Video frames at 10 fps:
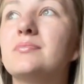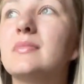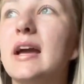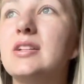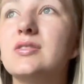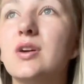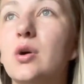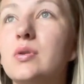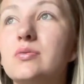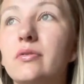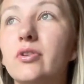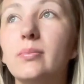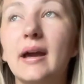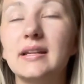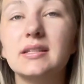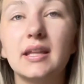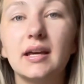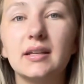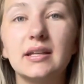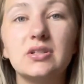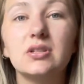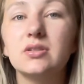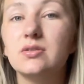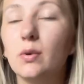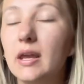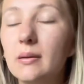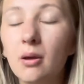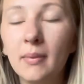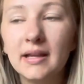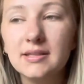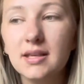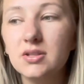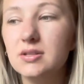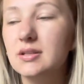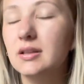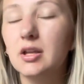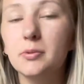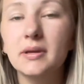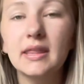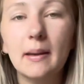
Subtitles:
I just always revert back to that, and I just tweak my mindset just a little bit in that